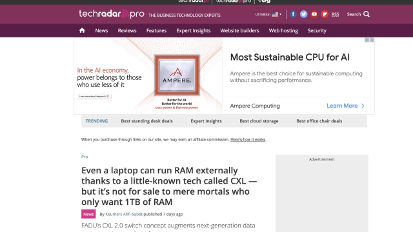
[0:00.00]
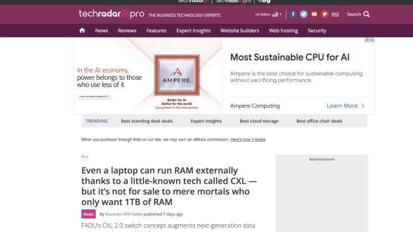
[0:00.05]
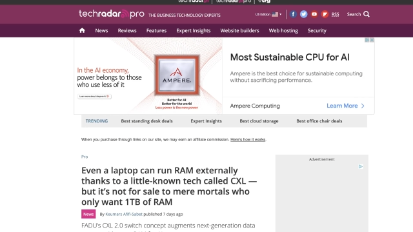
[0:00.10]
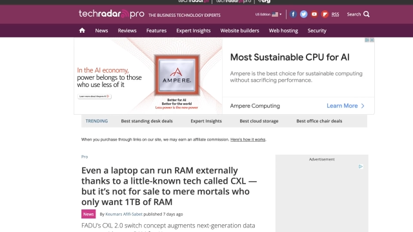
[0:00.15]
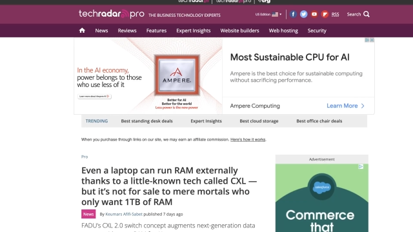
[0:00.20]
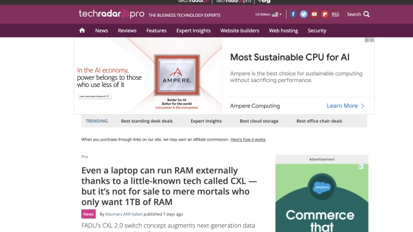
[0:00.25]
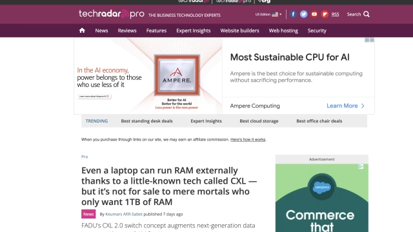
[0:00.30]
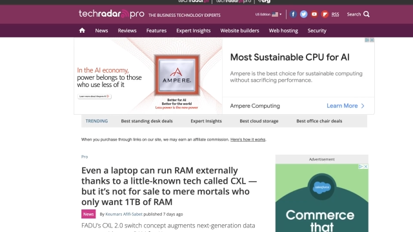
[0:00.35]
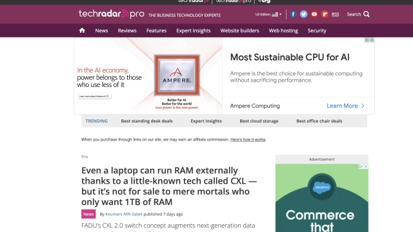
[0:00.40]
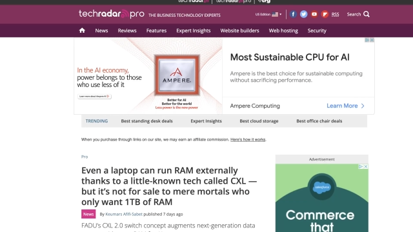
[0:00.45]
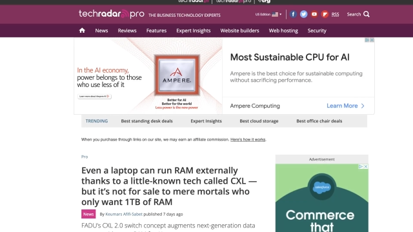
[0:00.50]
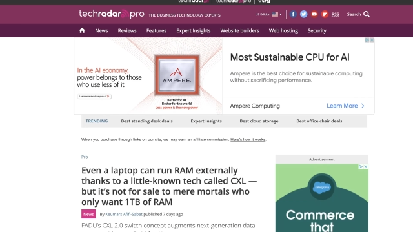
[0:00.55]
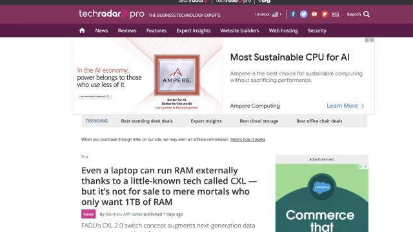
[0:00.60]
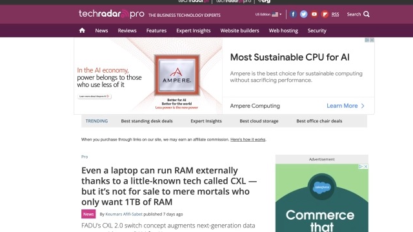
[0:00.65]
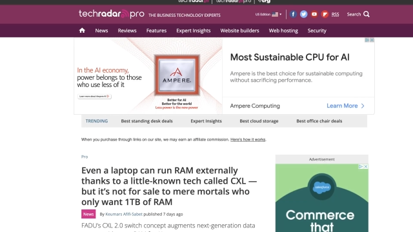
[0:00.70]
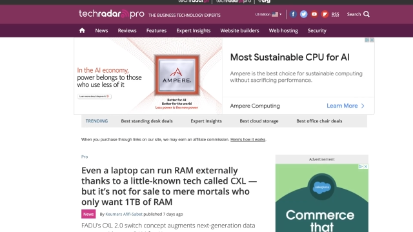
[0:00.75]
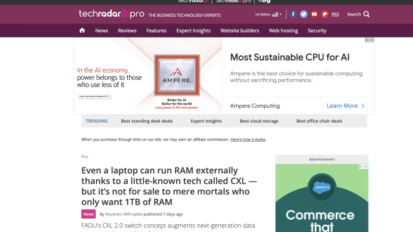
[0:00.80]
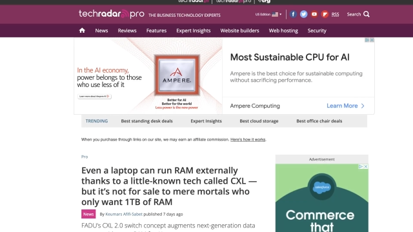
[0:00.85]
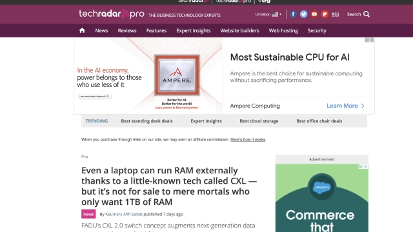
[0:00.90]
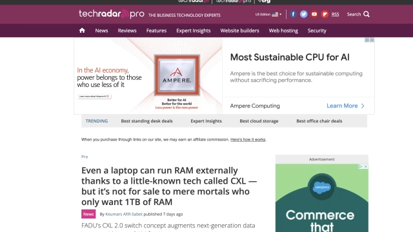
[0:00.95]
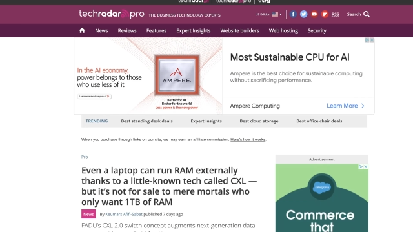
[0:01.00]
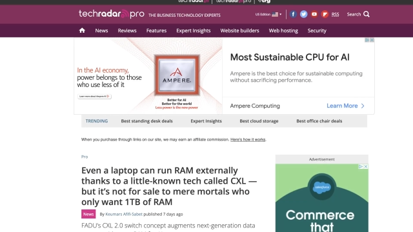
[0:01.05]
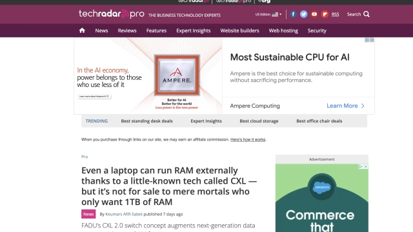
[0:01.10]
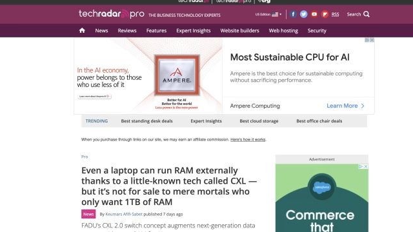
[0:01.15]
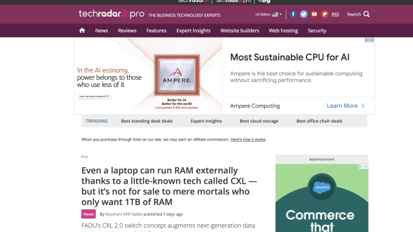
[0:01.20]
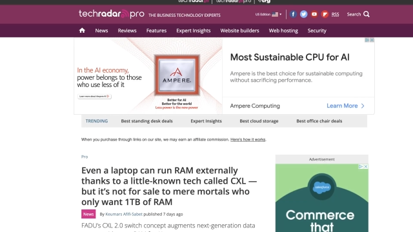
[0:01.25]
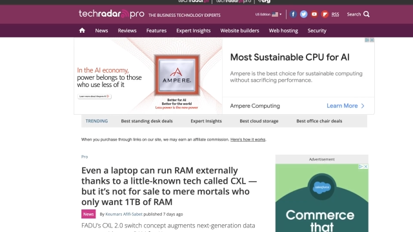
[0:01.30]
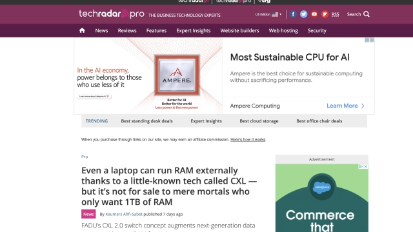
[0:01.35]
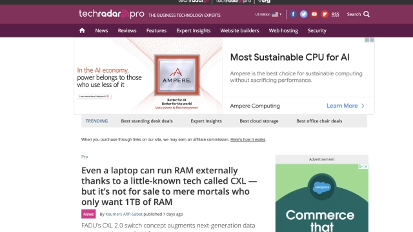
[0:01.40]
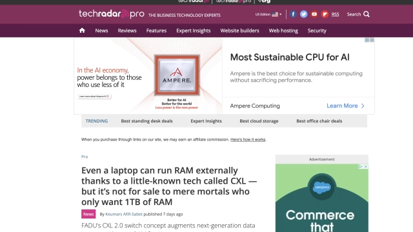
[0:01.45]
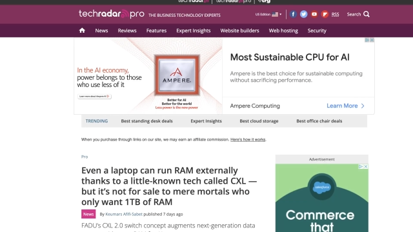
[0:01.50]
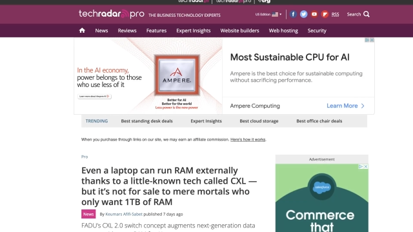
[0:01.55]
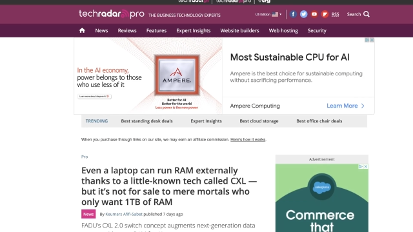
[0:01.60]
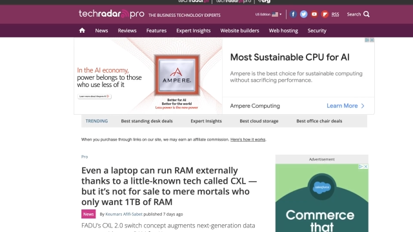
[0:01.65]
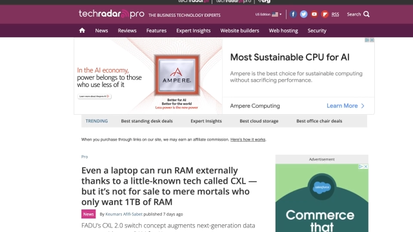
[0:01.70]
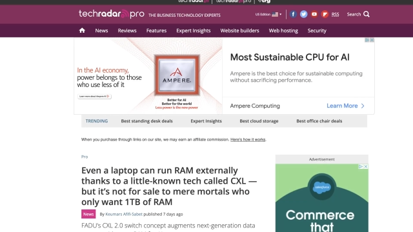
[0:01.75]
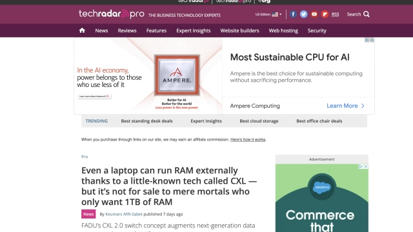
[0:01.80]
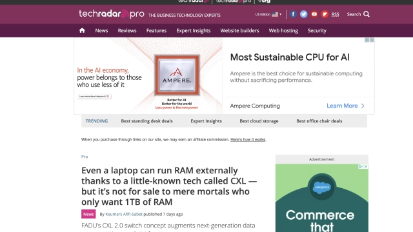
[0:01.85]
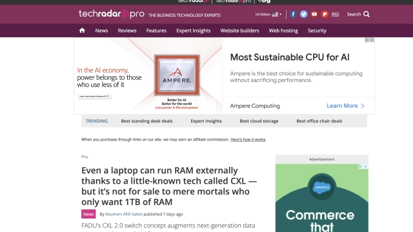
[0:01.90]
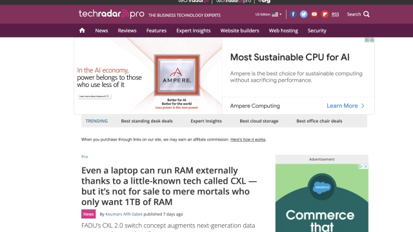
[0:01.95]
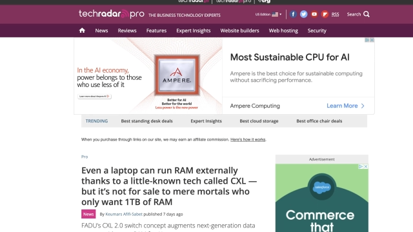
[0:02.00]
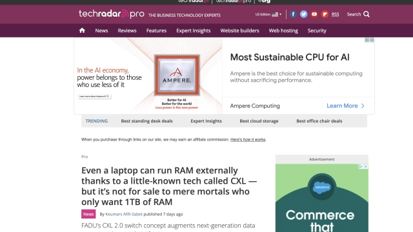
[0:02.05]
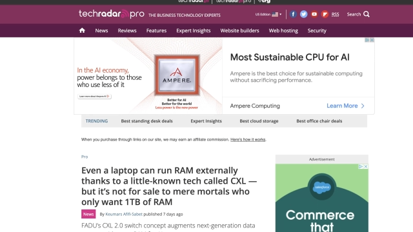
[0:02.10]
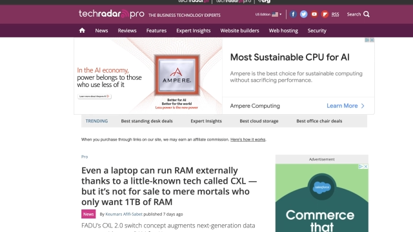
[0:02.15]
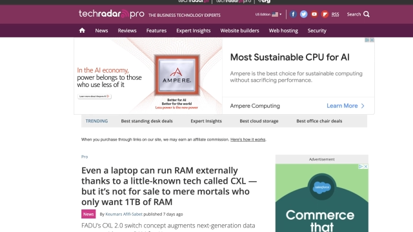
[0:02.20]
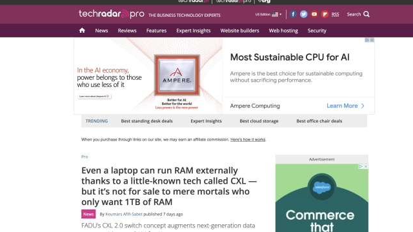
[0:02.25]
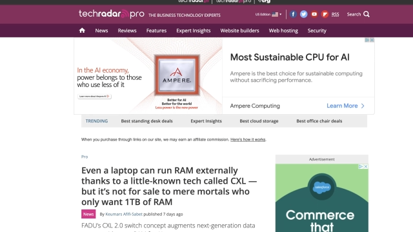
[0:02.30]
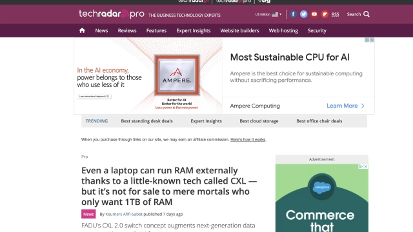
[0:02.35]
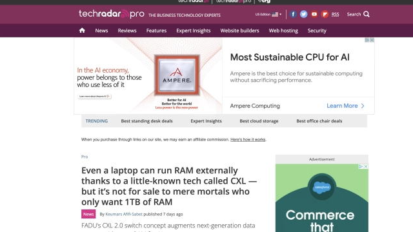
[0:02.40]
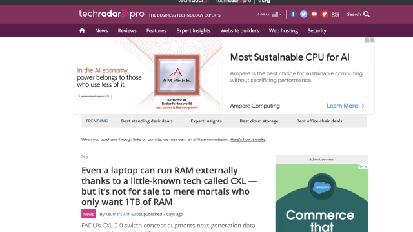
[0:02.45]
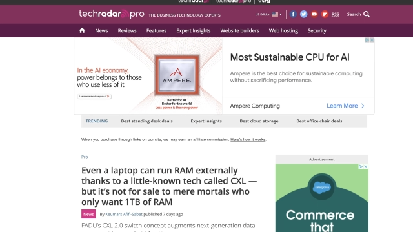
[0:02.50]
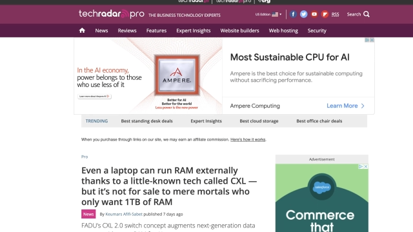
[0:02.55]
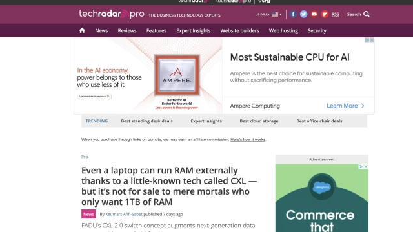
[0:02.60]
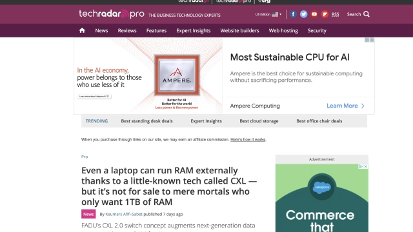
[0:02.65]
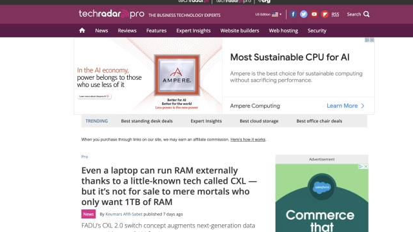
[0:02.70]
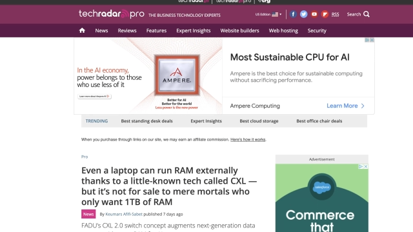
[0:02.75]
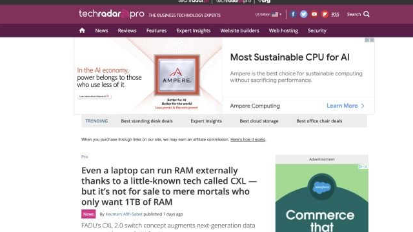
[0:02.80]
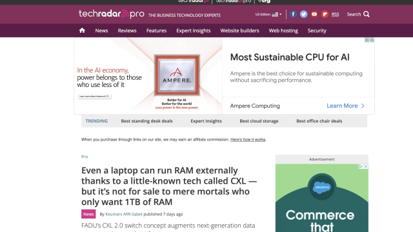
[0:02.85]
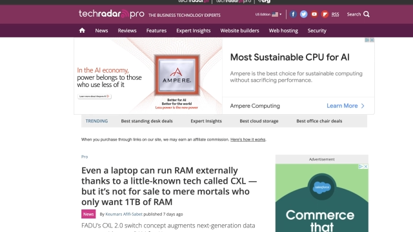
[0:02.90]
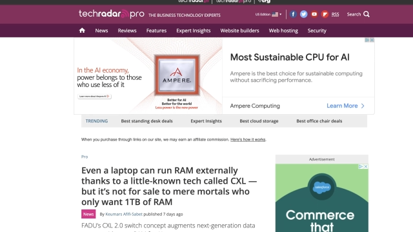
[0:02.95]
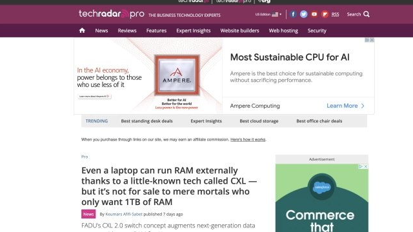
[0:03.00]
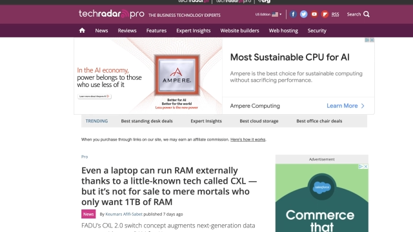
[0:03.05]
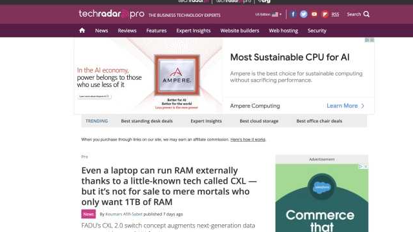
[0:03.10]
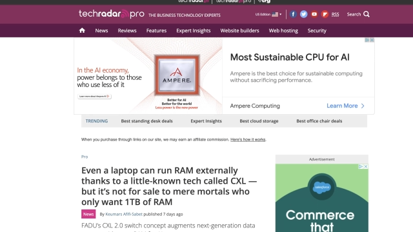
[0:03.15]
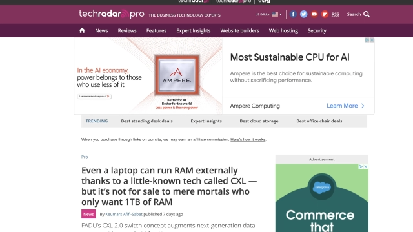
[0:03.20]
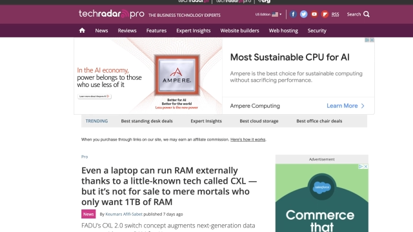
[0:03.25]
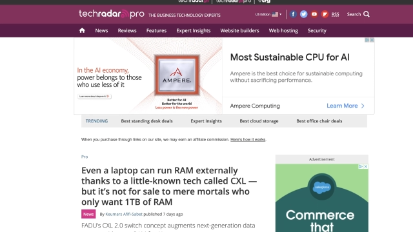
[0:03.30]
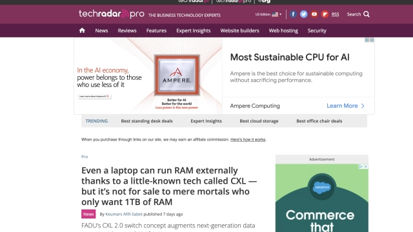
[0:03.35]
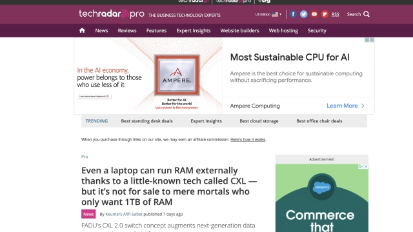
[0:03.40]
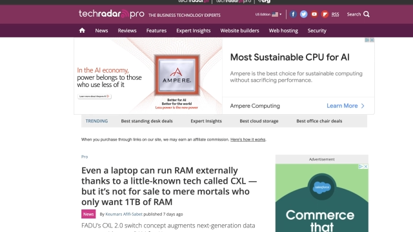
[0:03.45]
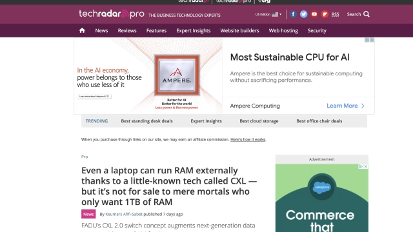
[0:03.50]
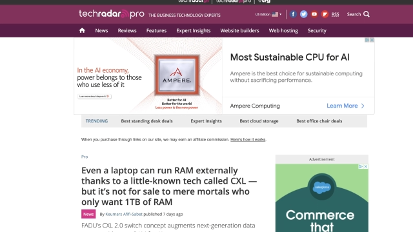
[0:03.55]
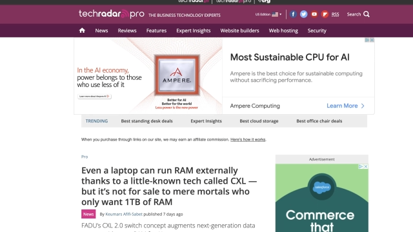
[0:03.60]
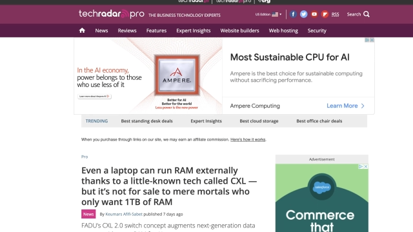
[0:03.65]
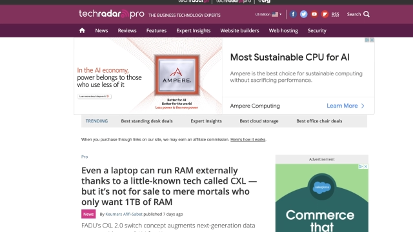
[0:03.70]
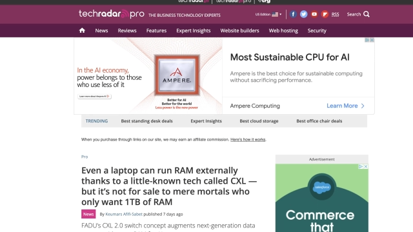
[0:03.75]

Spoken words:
(no speaker visible)